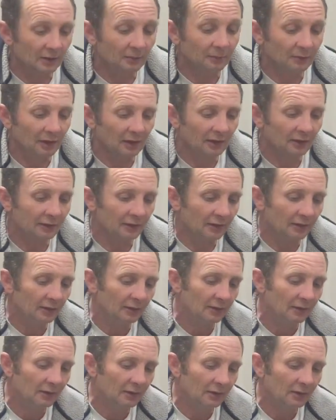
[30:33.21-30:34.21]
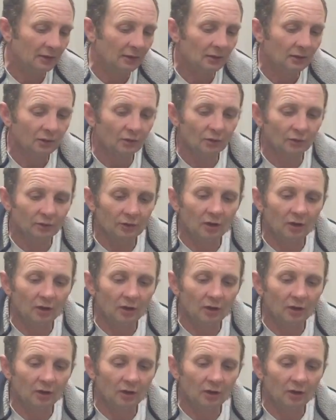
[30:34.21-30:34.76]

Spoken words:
I'm telling you, because